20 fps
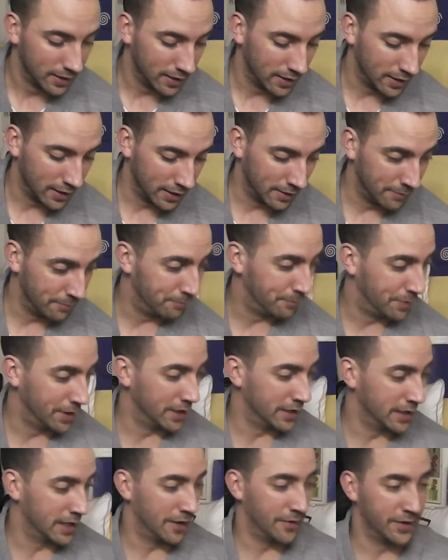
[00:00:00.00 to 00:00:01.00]

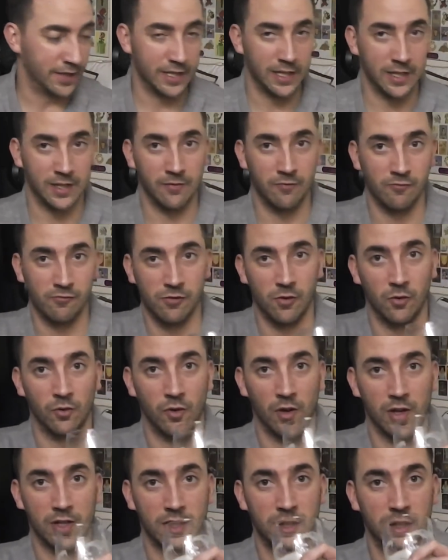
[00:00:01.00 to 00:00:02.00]
But yeah, this is in real
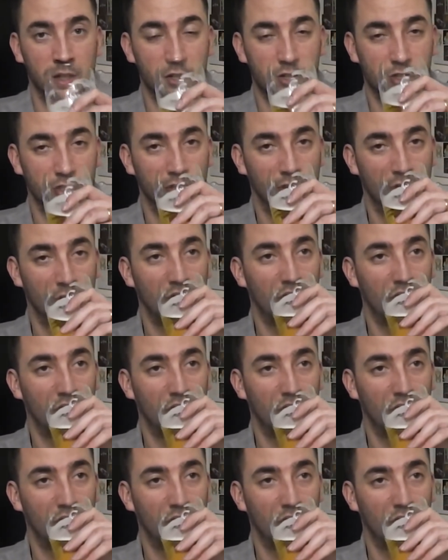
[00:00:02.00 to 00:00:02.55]
nice condition.